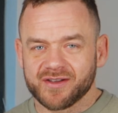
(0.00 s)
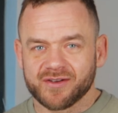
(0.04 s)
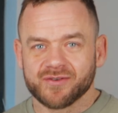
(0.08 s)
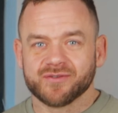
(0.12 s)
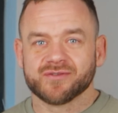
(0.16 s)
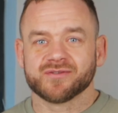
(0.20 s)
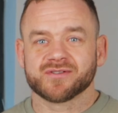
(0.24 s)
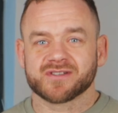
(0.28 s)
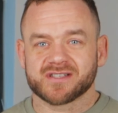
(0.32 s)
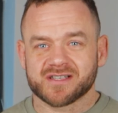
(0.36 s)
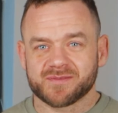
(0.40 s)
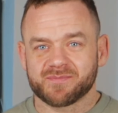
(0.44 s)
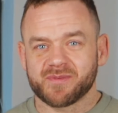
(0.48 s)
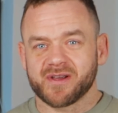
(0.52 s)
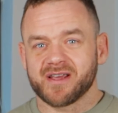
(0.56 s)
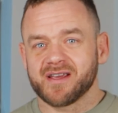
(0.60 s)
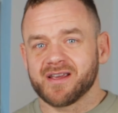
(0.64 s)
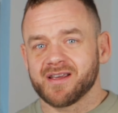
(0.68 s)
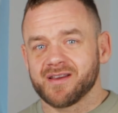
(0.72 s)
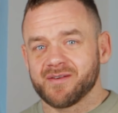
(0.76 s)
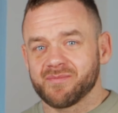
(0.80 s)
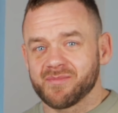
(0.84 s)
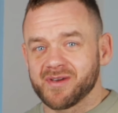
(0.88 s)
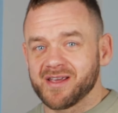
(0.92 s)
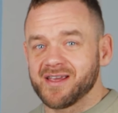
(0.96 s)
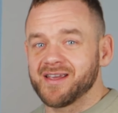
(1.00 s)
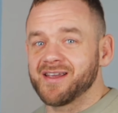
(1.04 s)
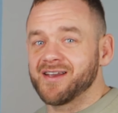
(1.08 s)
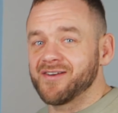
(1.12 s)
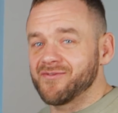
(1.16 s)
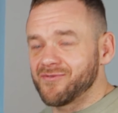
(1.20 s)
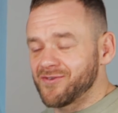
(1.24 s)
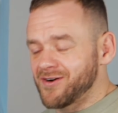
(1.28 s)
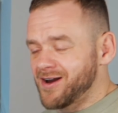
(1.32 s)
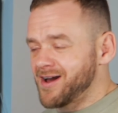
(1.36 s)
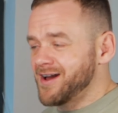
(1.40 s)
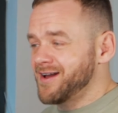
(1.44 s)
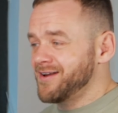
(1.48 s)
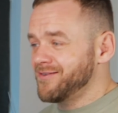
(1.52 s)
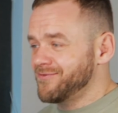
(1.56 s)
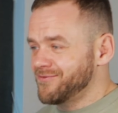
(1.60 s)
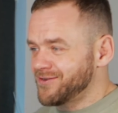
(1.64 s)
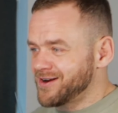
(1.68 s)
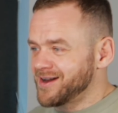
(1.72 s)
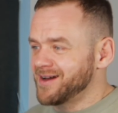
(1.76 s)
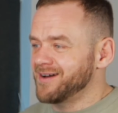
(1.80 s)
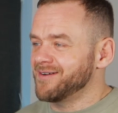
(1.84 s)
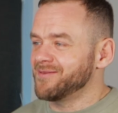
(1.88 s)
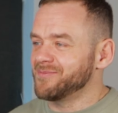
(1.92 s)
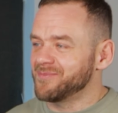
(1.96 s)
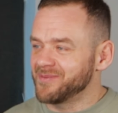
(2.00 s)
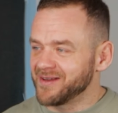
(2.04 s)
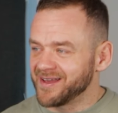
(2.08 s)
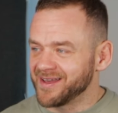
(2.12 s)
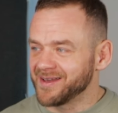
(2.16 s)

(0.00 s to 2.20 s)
you spin me right round,